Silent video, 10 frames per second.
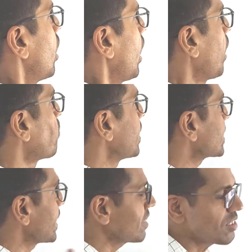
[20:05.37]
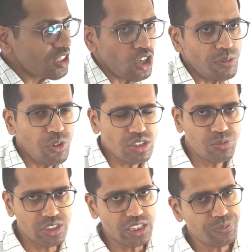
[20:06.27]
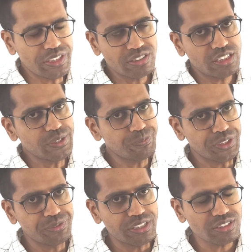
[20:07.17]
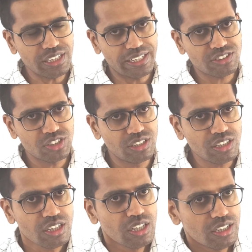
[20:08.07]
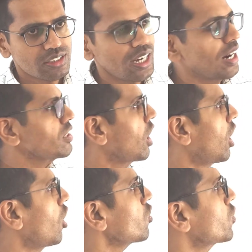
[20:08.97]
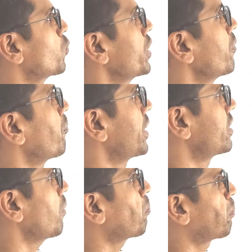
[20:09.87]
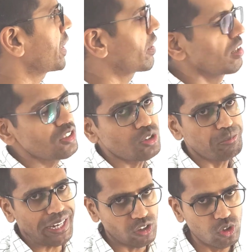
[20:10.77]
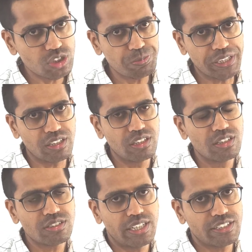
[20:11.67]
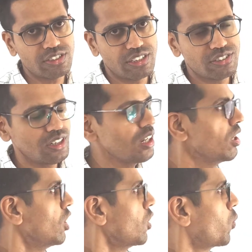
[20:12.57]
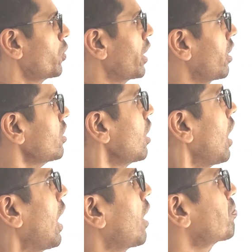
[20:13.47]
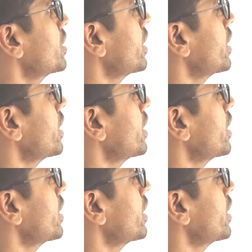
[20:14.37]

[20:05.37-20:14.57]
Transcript: application of osmotic pressure in previous lecture, that how we made up pickles, mangoes, pickles, etc., where after